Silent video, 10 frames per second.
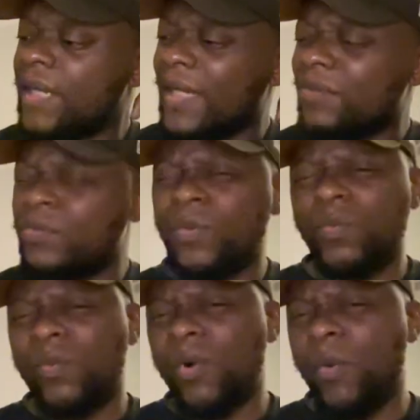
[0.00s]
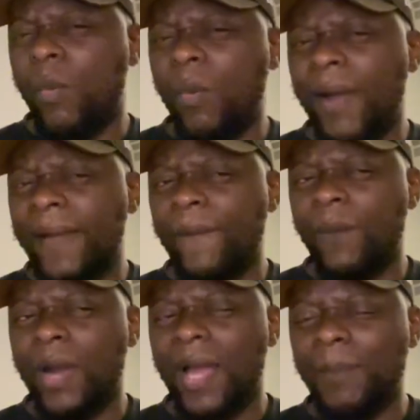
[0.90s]
I don't know quite
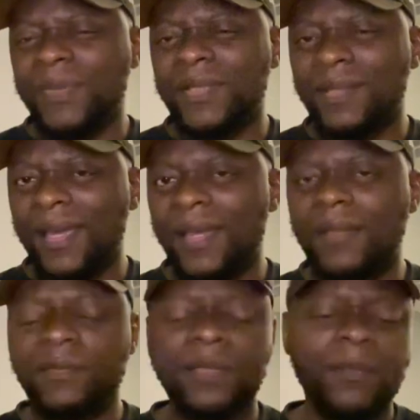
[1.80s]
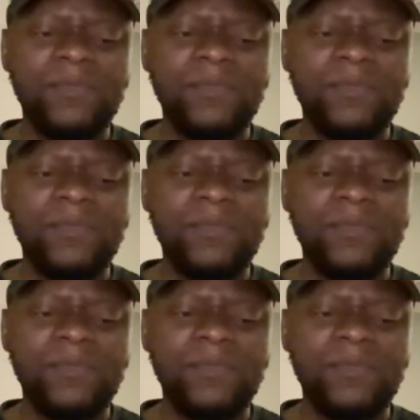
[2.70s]
what happened there.